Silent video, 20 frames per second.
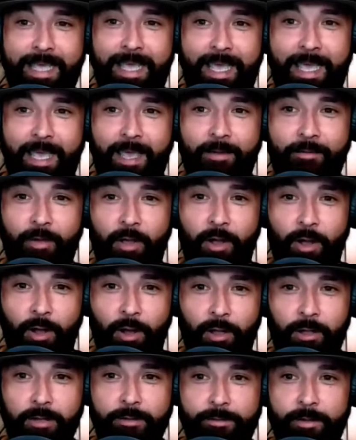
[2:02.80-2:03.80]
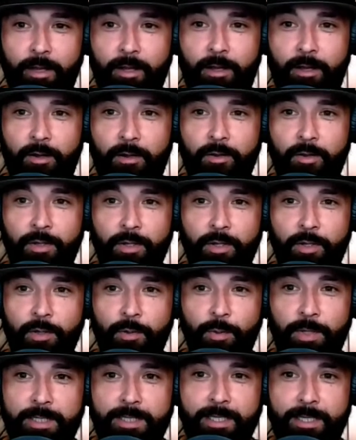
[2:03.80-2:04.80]
to have all of y'all
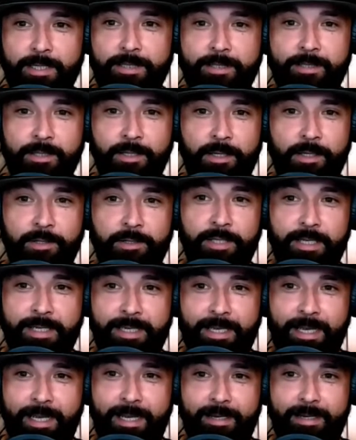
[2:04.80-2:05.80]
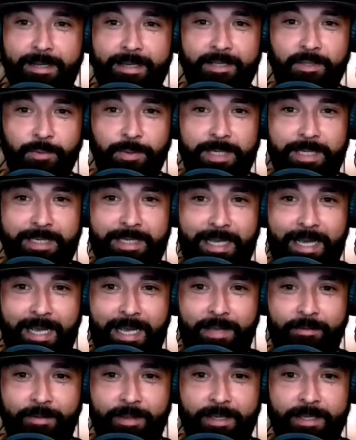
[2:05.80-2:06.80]
with us tonight as we
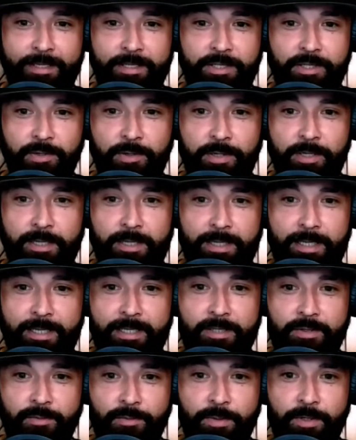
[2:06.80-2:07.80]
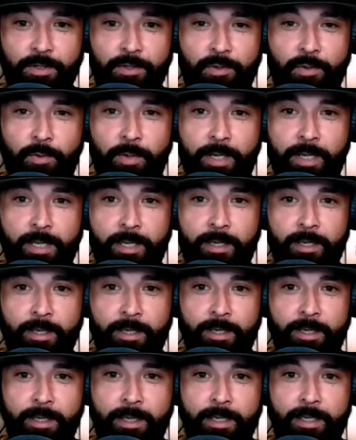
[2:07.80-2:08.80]
dive into it. Let's real quick
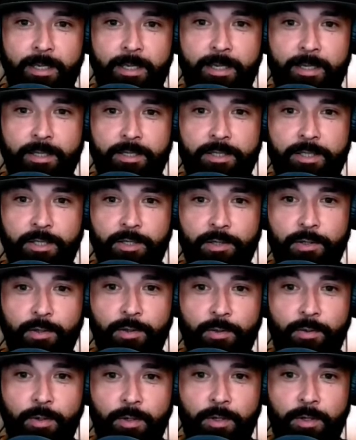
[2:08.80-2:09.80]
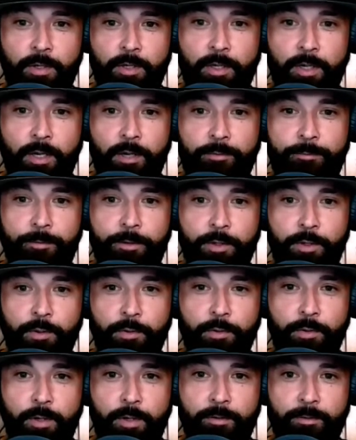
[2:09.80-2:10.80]
get to a
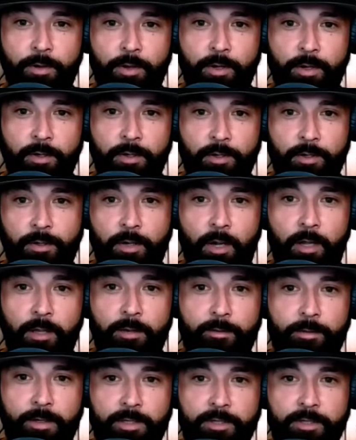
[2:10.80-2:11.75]
few of or all of